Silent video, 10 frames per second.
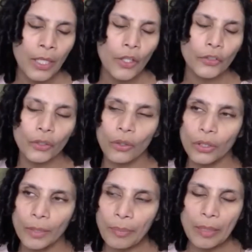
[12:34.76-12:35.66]
So
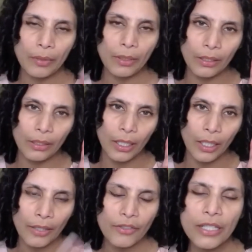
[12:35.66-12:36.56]
the people
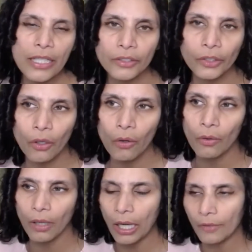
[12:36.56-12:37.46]
100 years
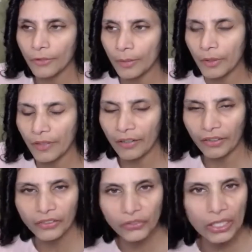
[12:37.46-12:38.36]
ago from the
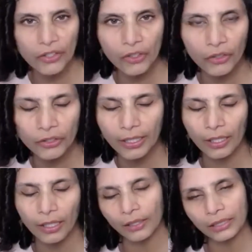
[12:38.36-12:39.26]
various religions,
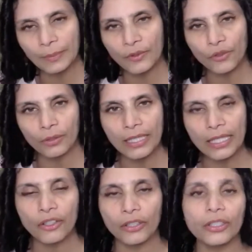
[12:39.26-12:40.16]
the other spiritual
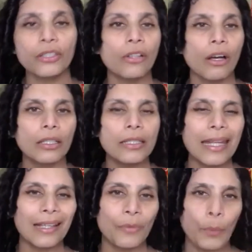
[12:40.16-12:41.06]
teachers did not
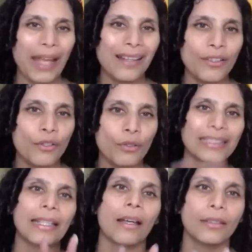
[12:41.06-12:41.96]
take well to the
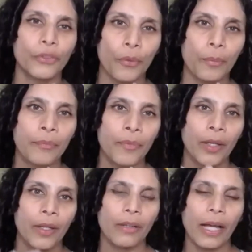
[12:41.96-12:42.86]
seance room,
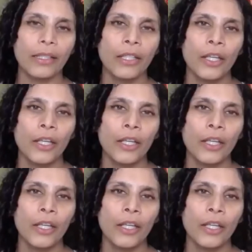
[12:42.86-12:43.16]
right?